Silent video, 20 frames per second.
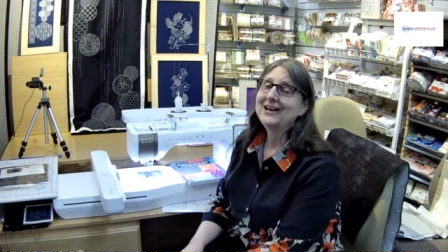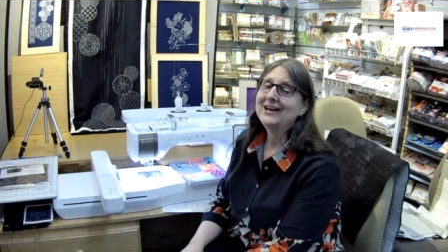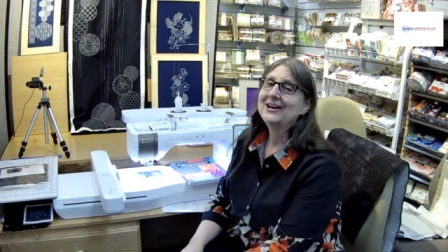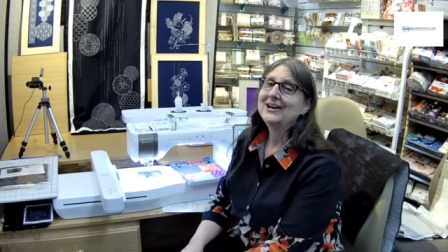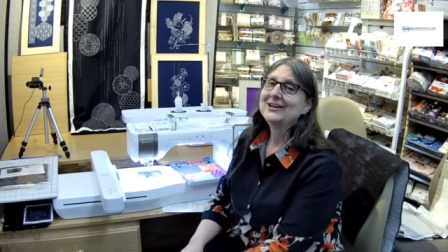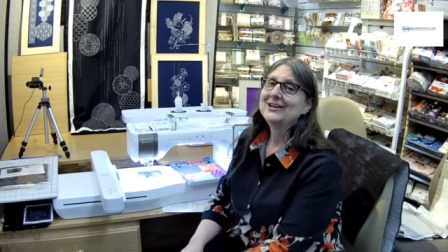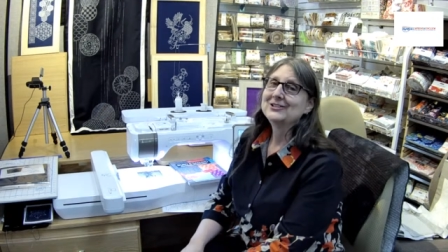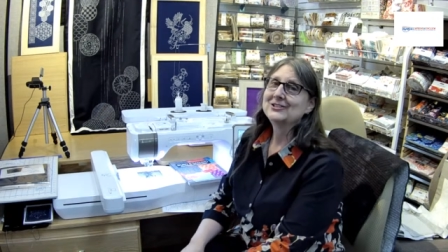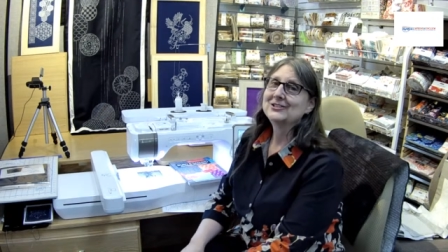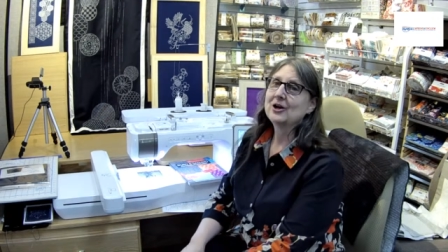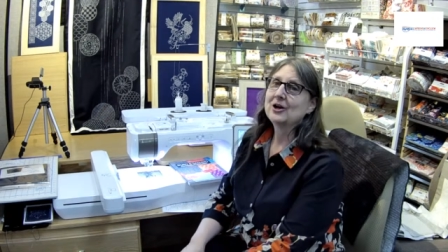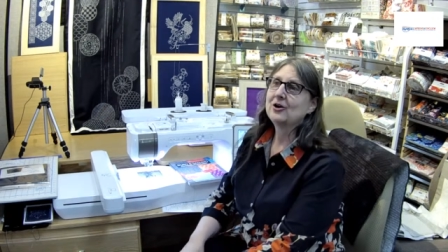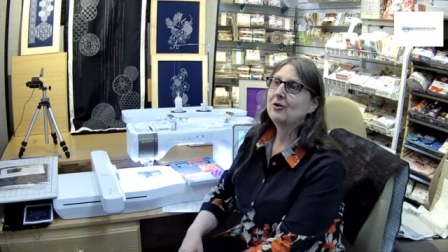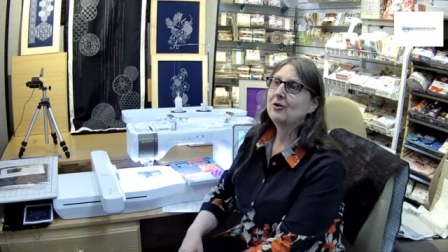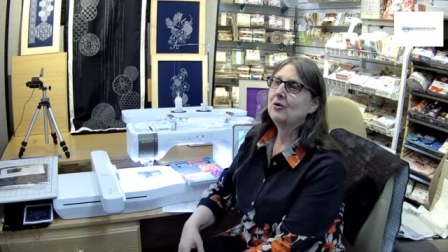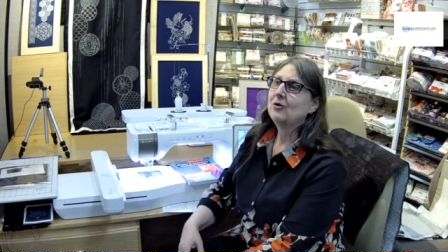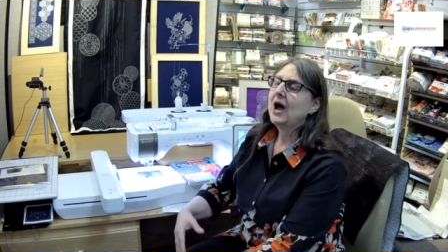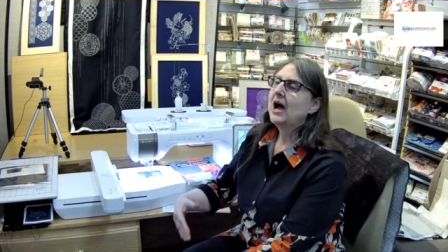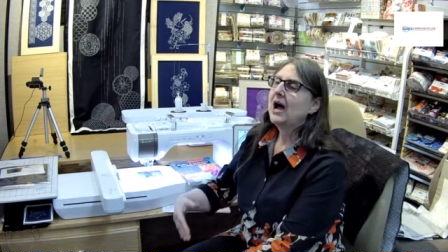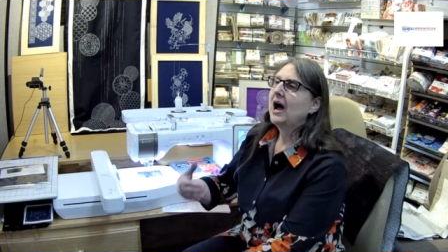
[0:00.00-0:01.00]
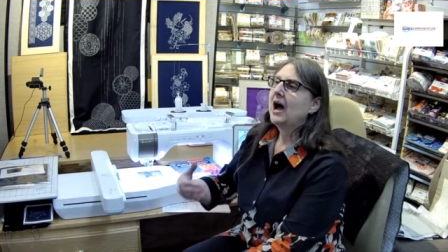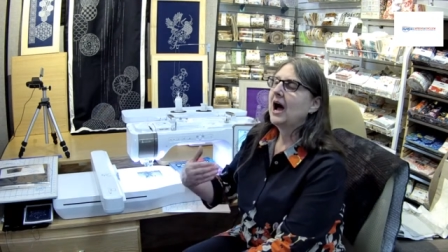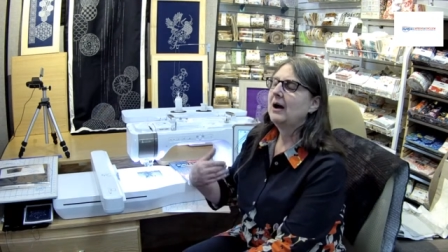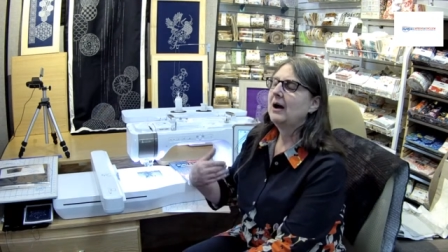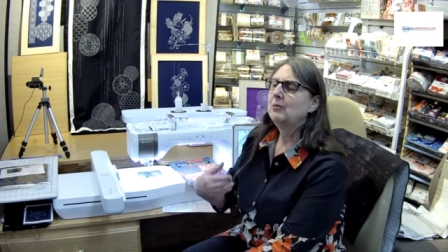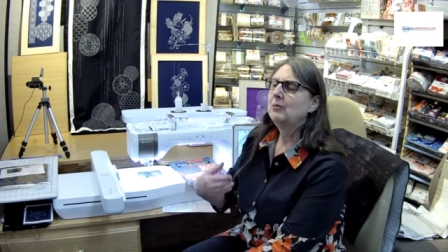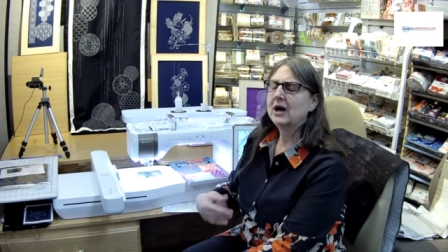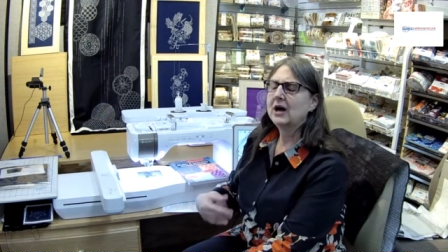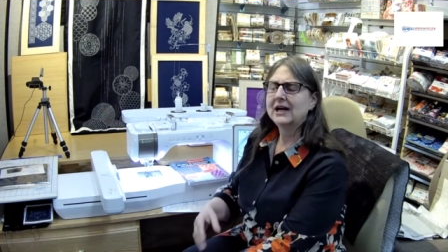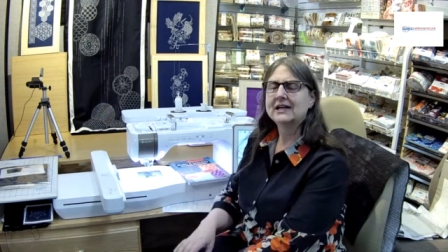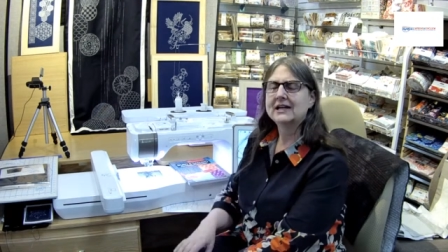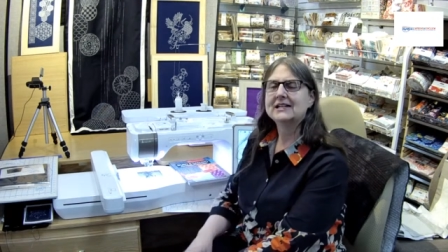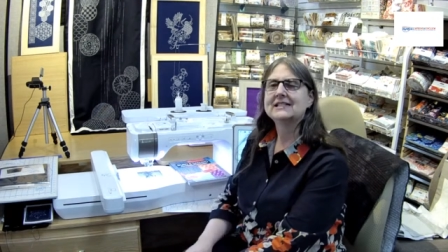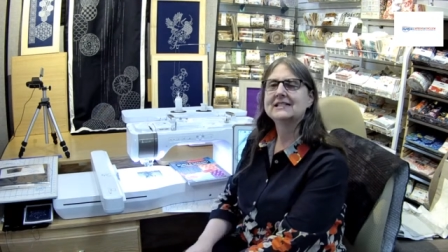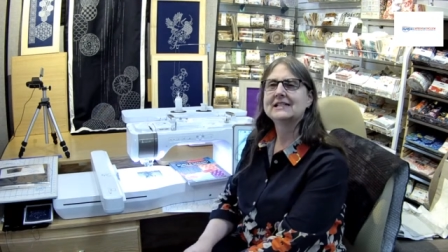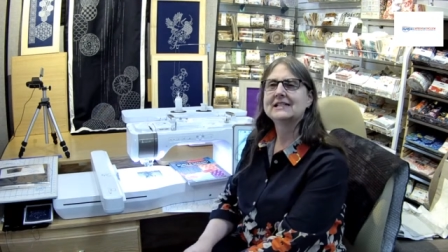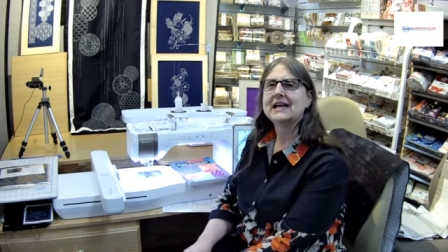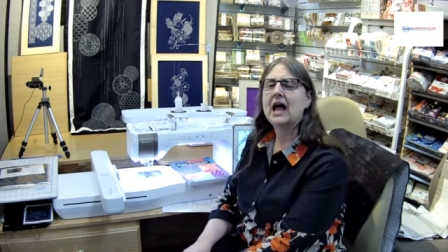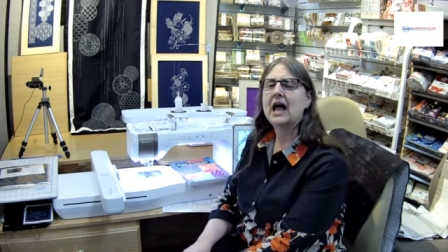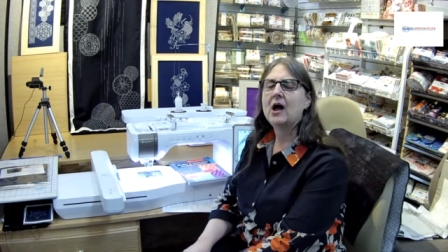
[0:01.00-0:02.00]
So I wanted to
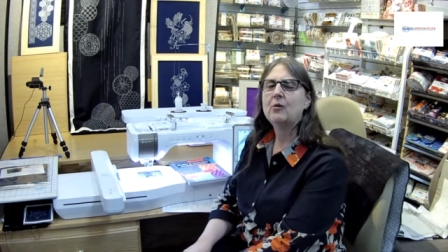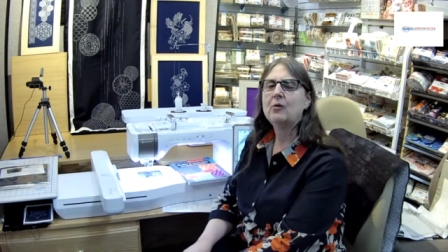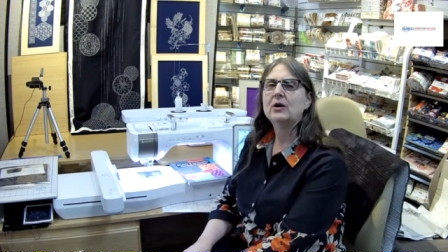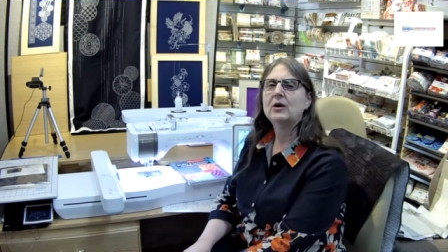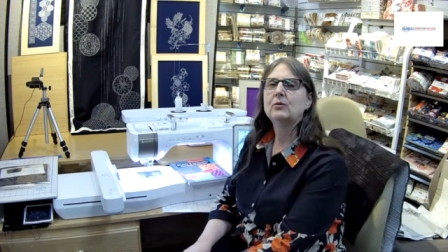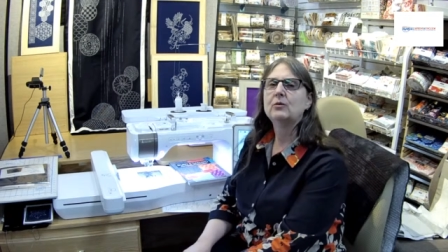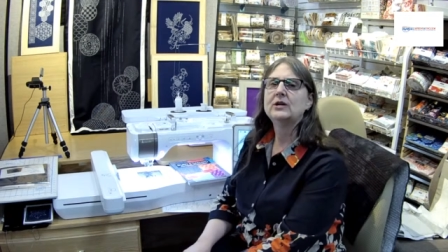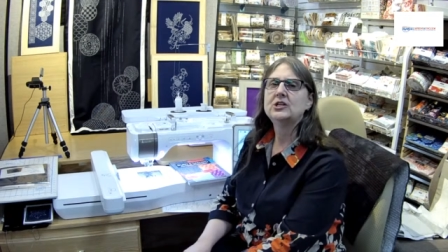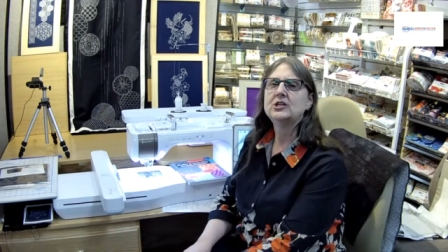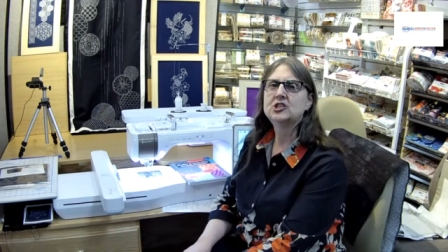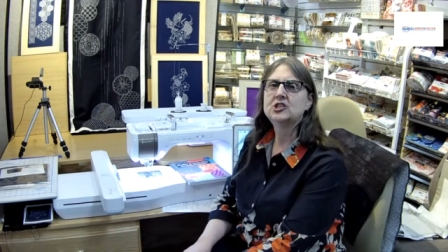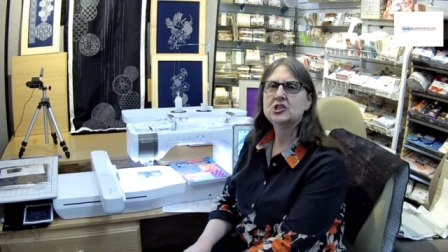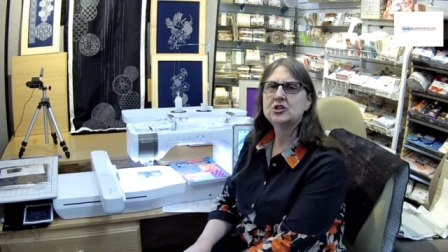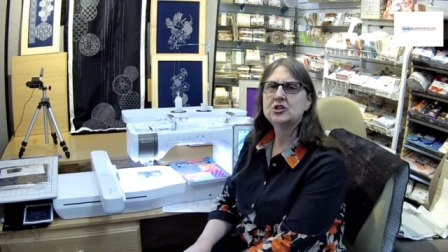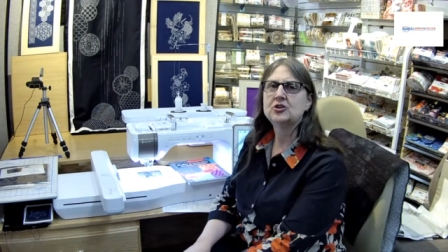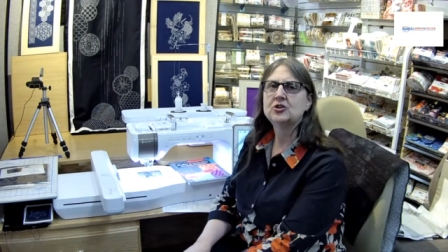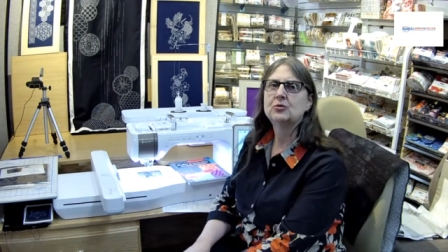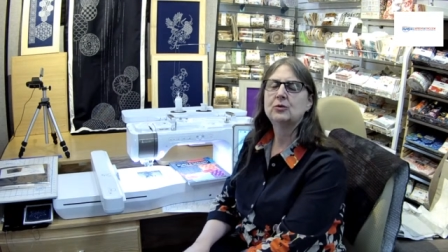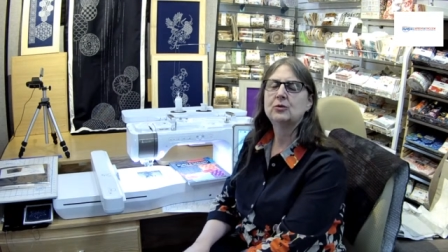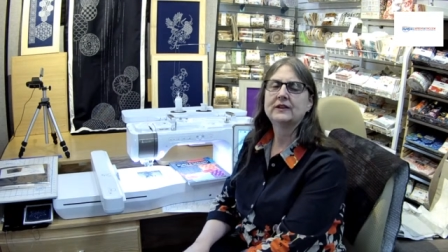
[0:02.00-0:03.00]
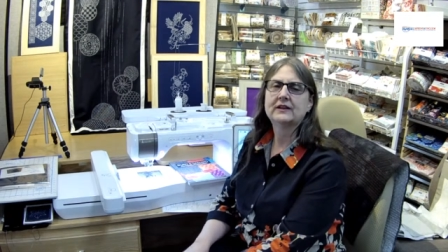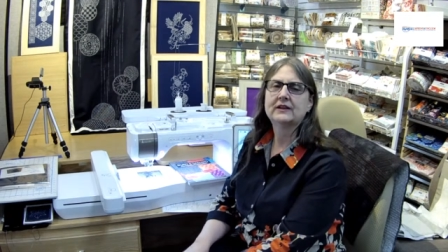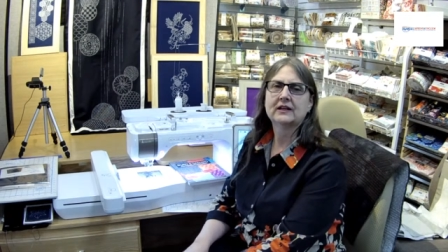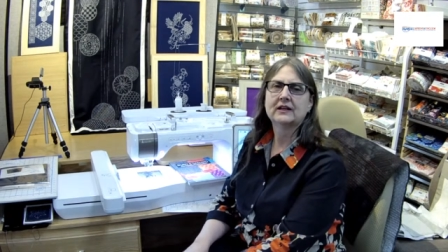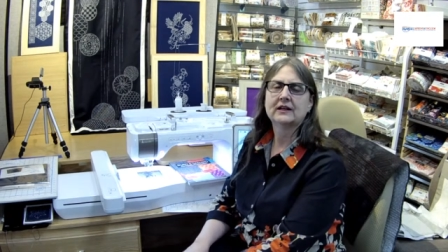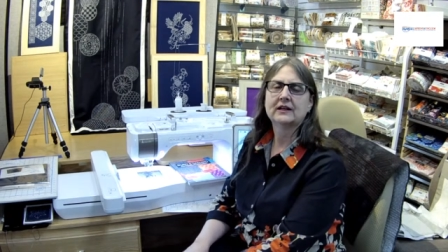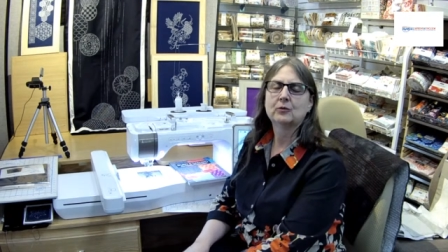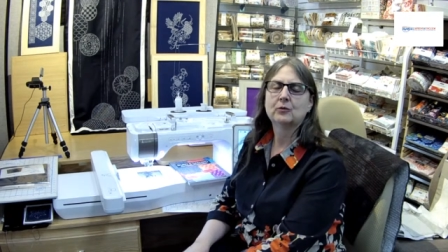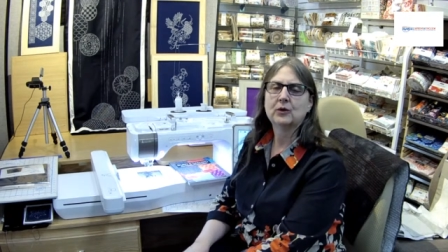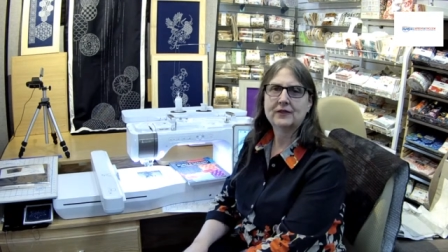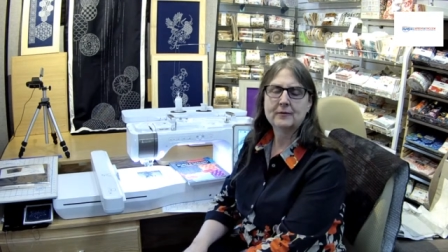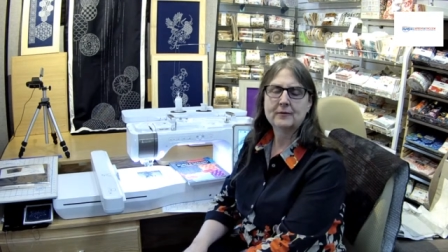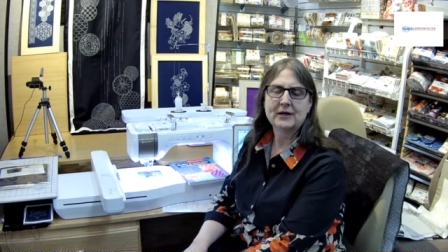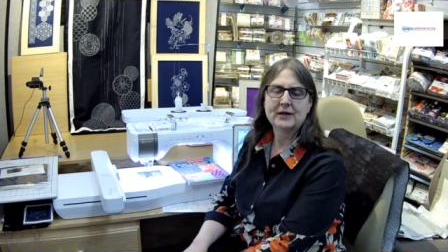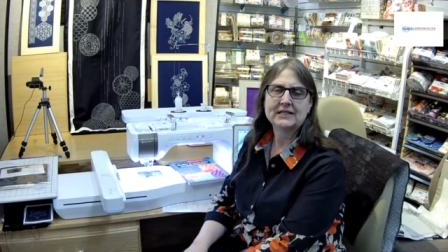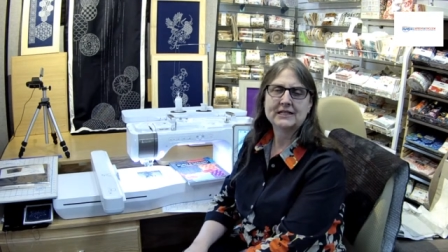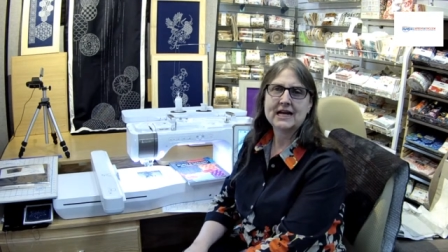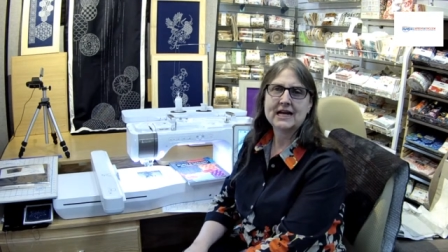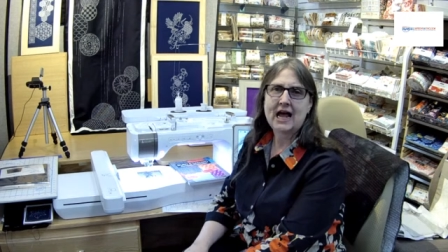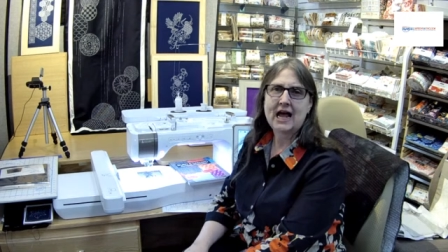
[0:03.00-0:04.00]
see how it would do with the, with the
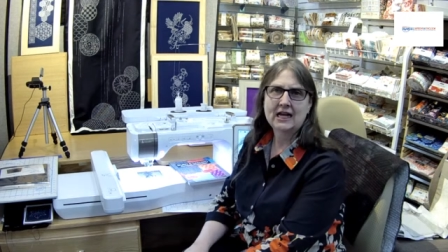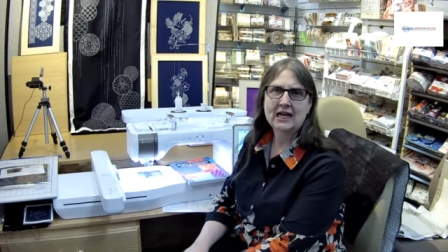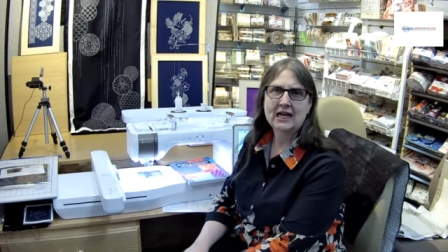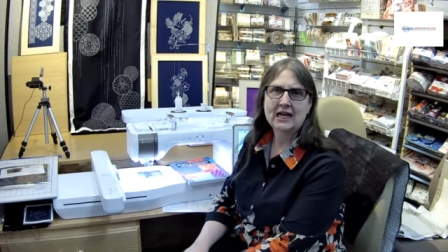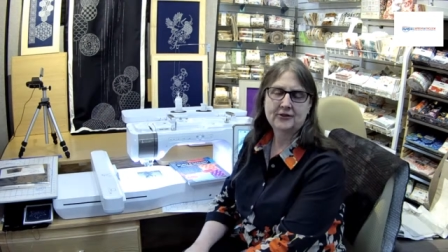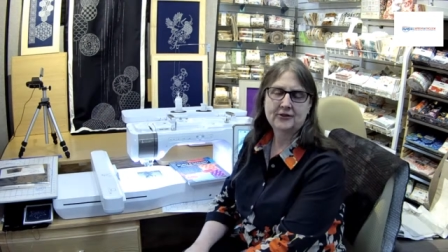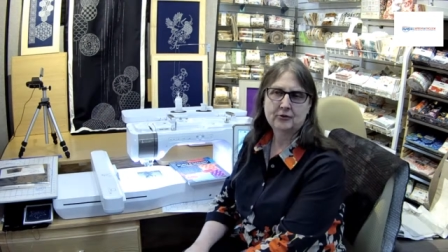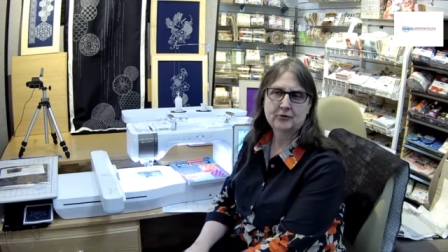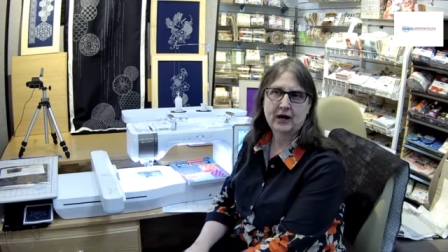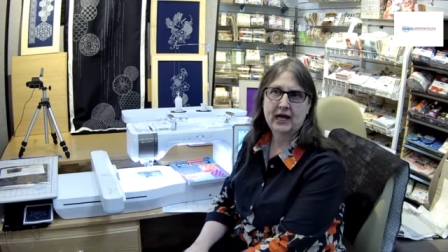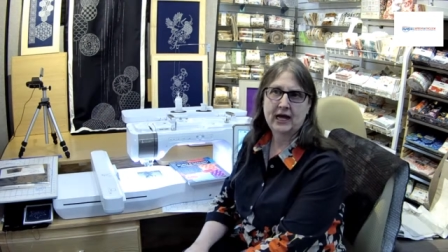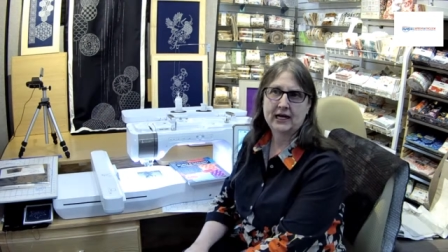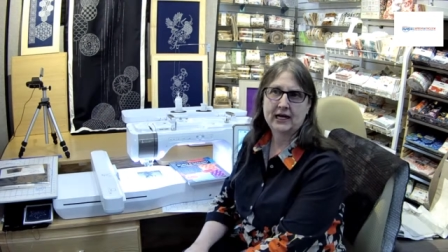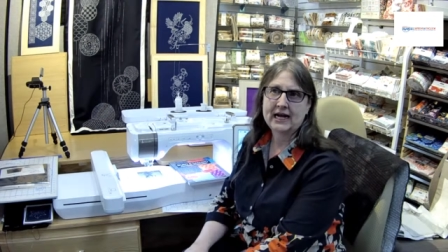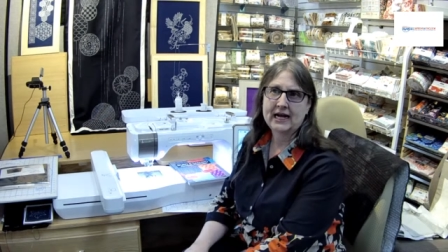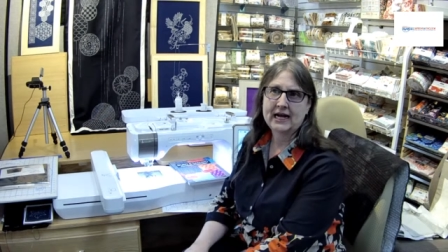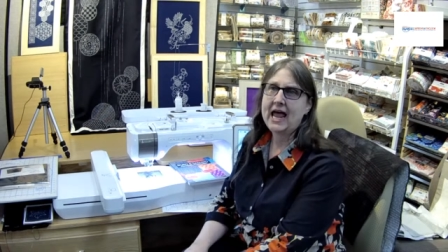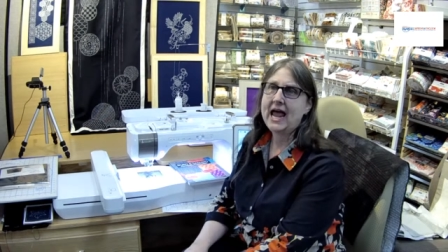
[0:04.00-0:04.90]
metallic thread,